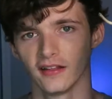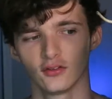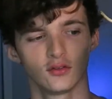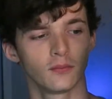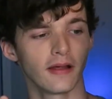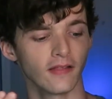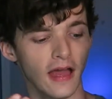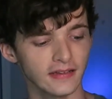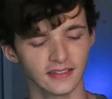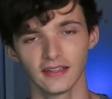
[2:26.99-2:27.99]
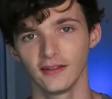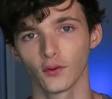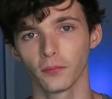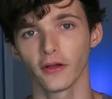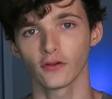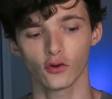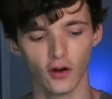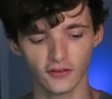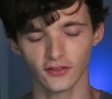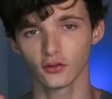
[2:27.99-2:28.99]
This is my last year playing
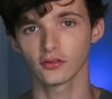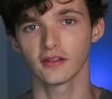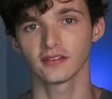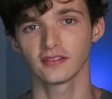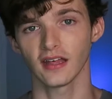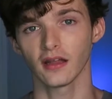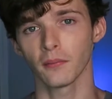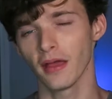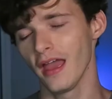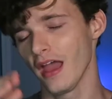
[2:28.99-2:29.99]
lacrosse. I used this setup.